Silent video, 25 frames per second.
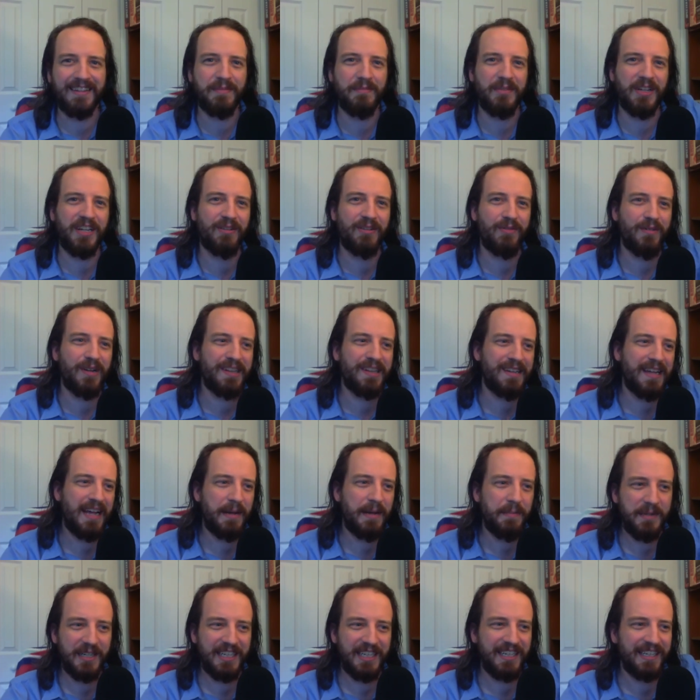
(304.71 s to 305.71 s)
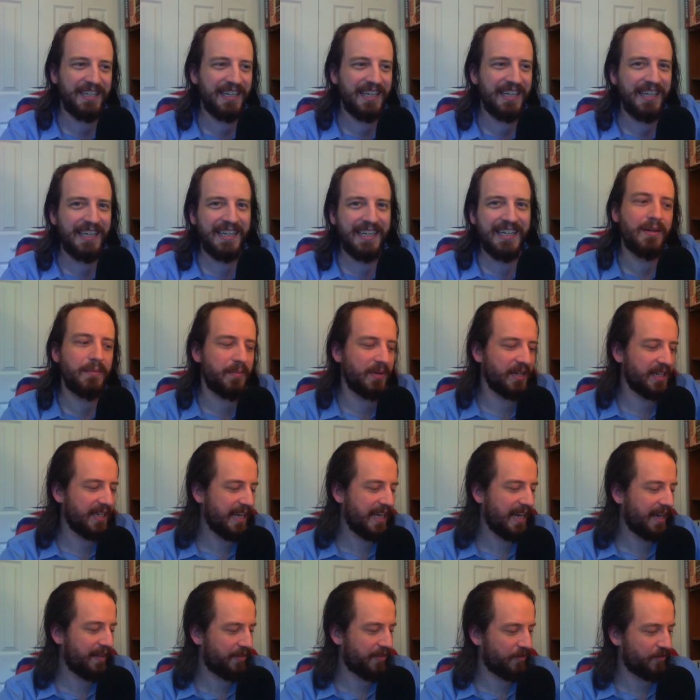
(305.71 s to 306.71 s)
I'm like, what's happening? But
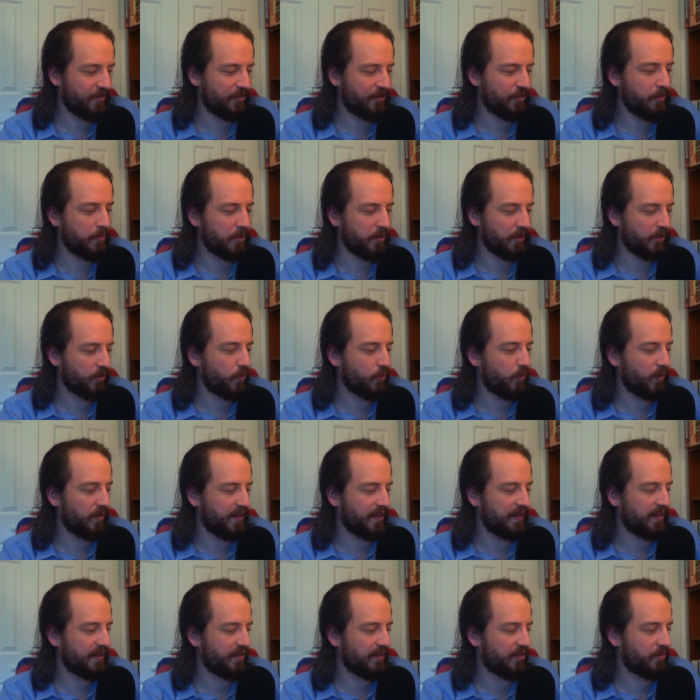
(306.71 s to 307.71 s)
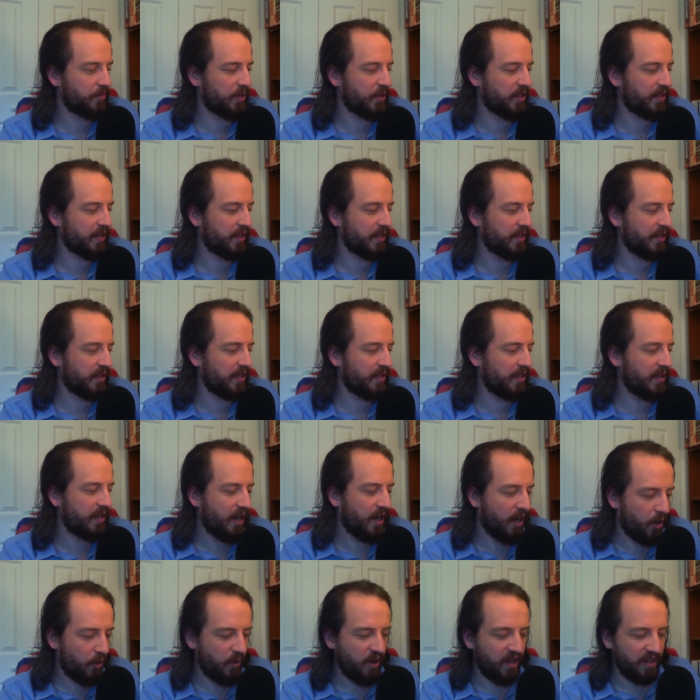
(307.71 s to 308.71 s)
yeah, they're super cool in this book.
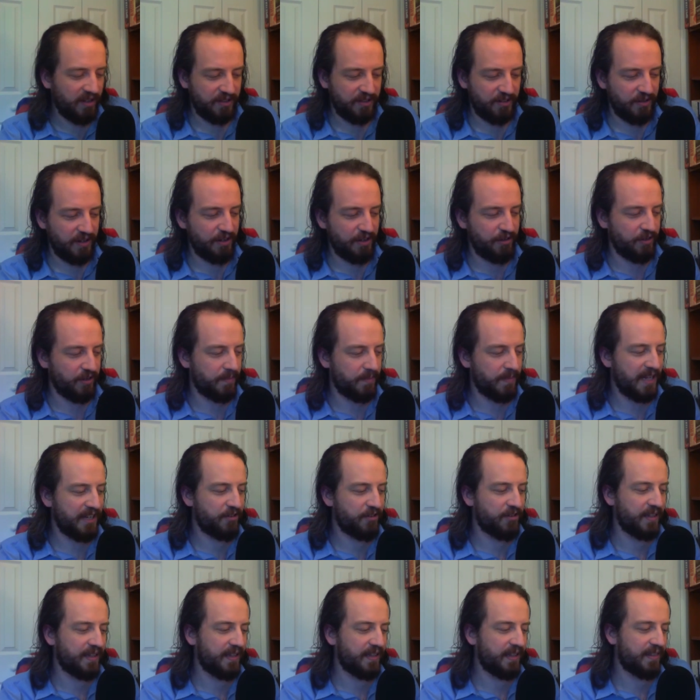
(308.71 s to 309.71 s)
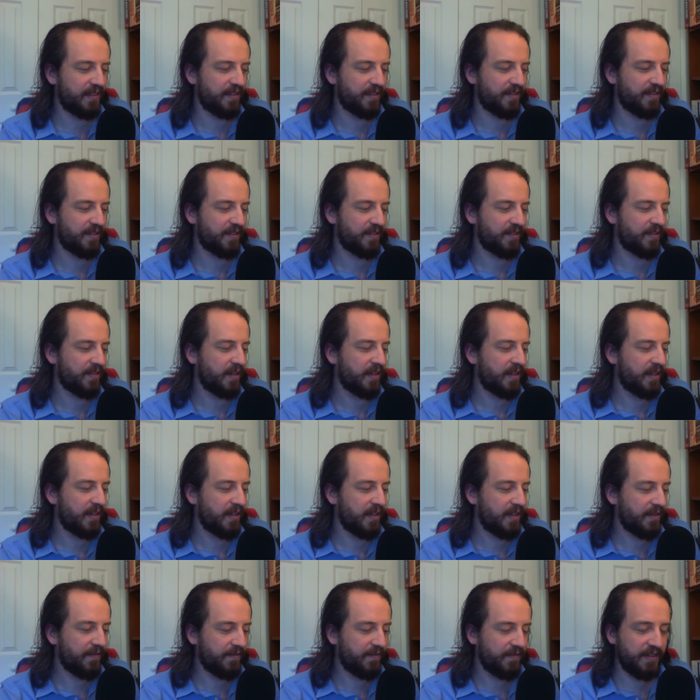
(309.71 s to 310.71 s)
Oh, also, I should mention that this is
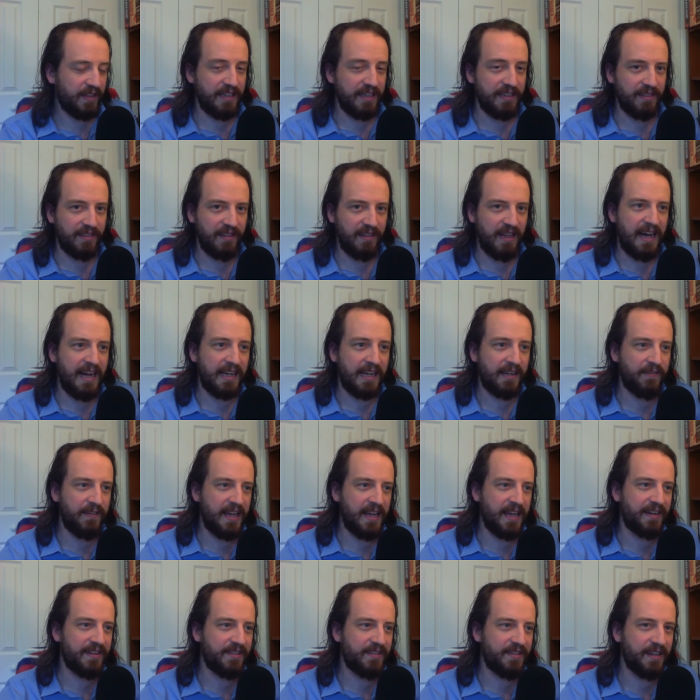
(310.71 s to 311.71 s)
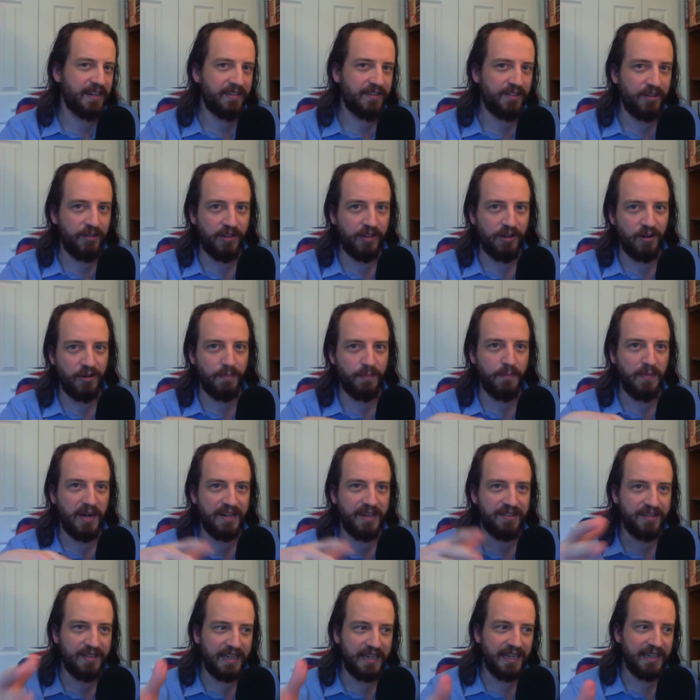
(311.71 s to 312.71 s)
flintlock fantasy, so there are
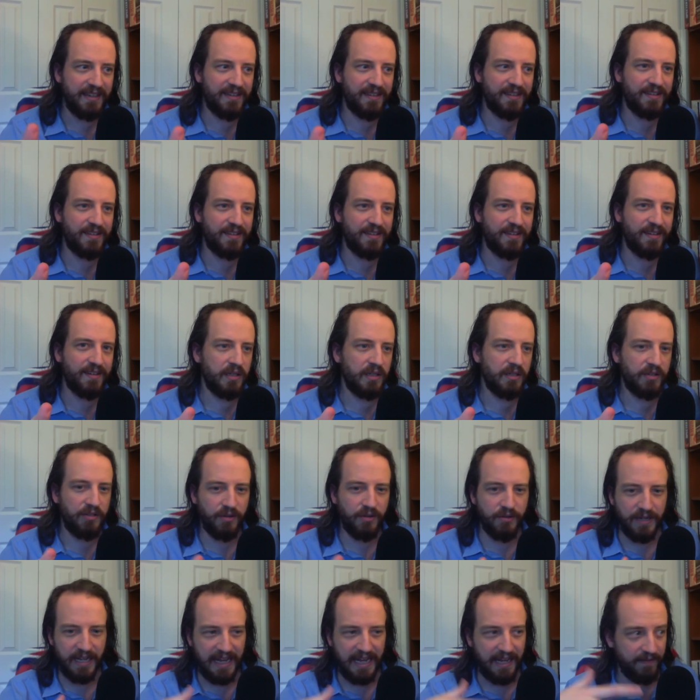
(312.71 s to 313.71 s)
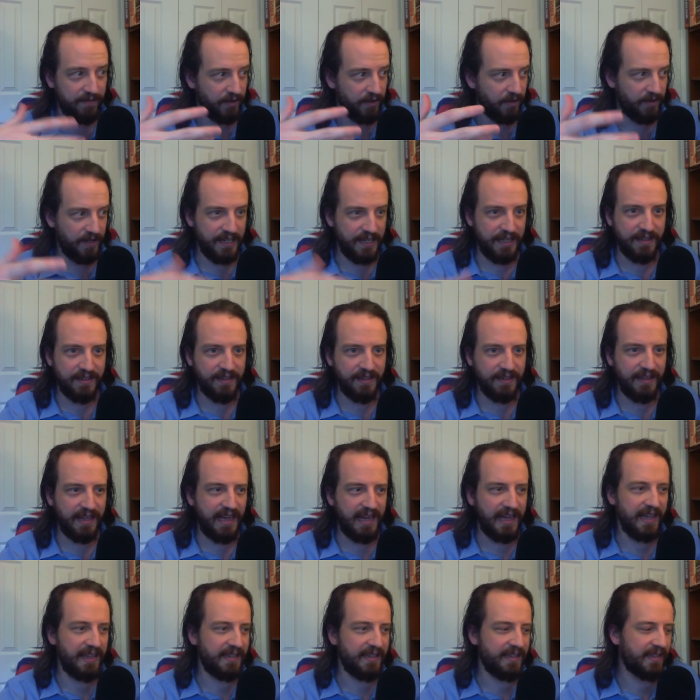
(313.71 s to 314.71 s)
muskets. So yeah, if you're into
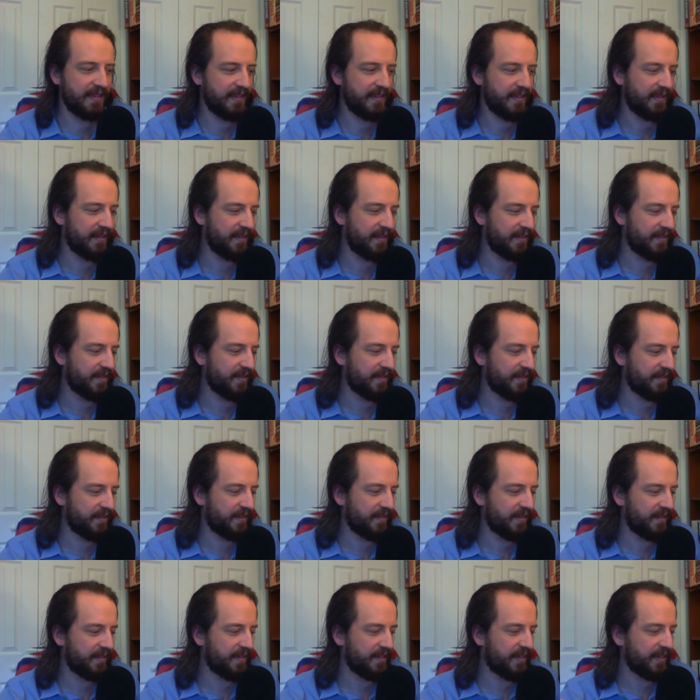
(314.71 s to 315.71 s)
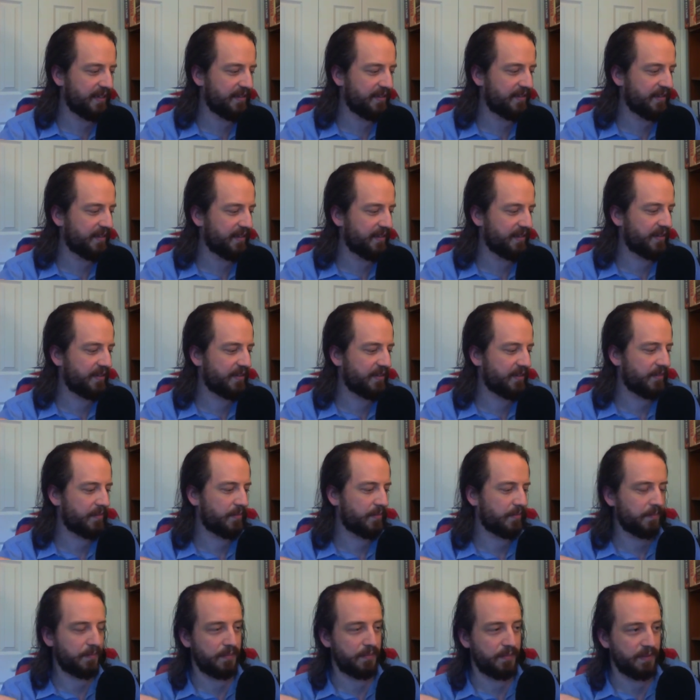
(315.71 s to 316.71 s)
that, this is a decent
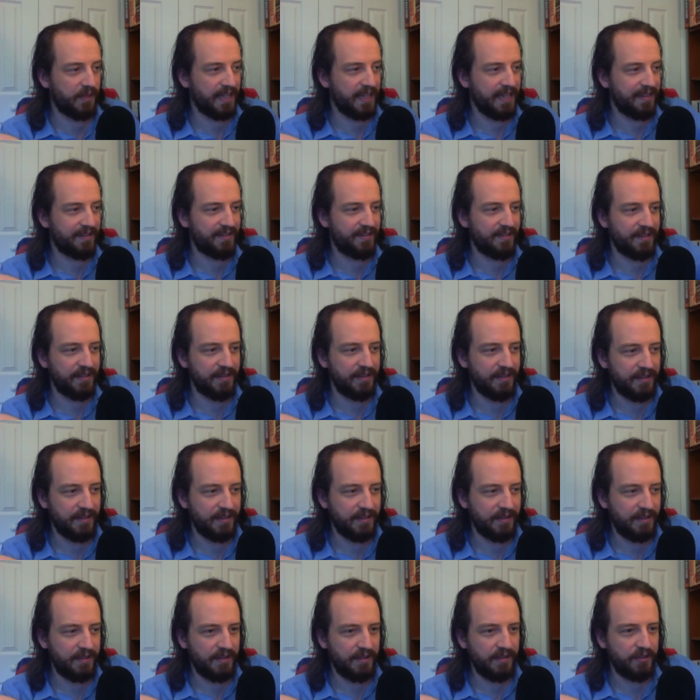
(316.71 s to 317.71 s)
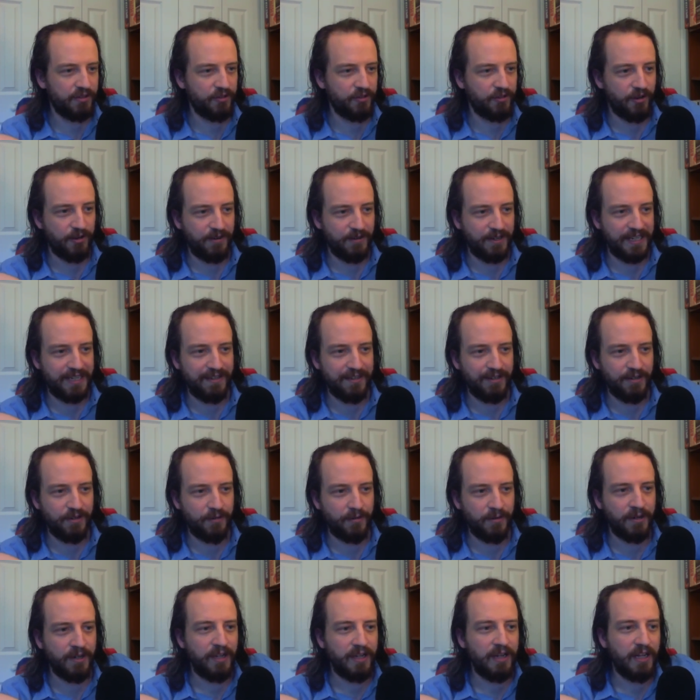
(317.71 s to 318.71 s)
place to journey to.